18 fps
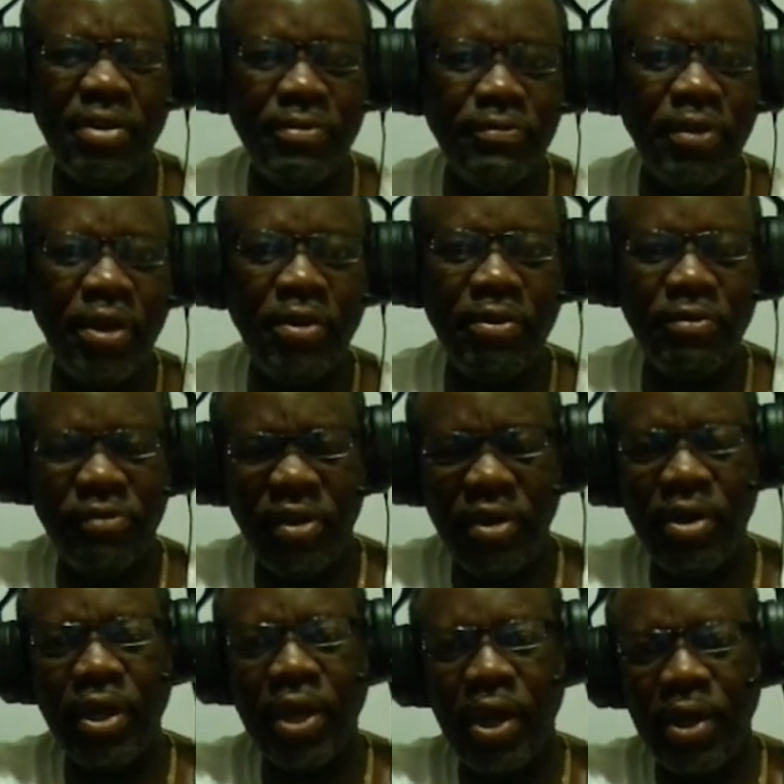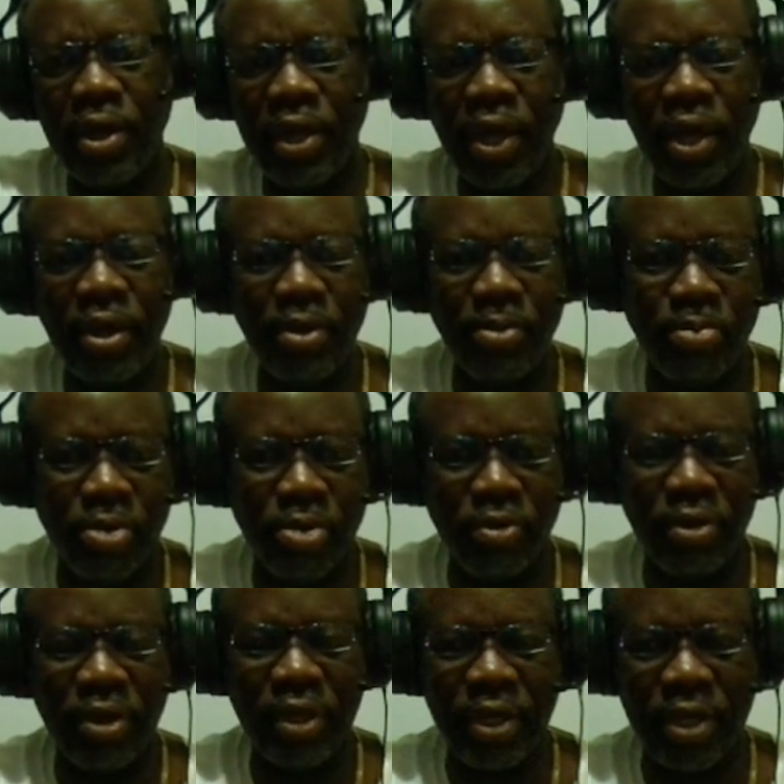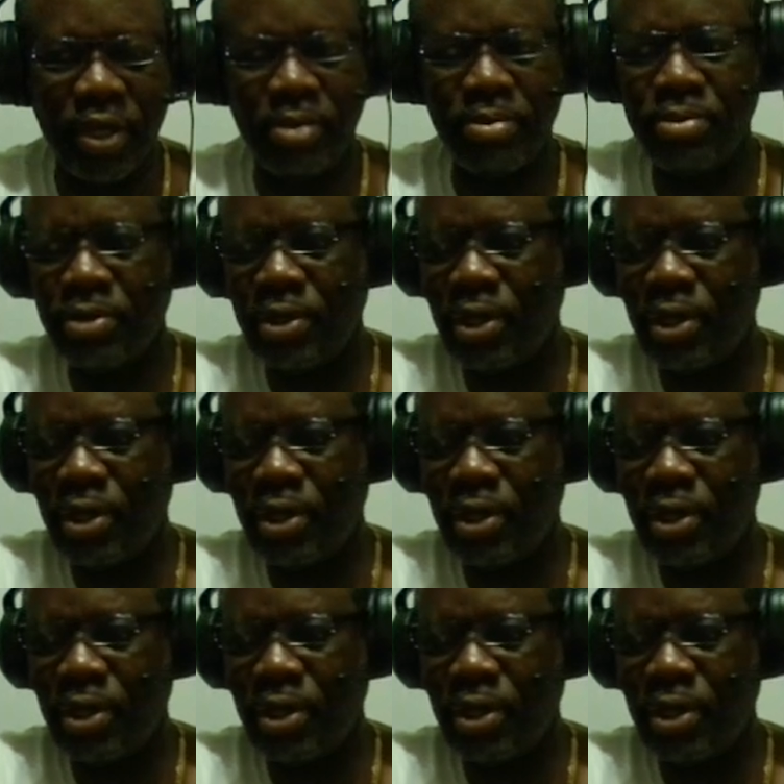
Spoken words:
very kind of boring game.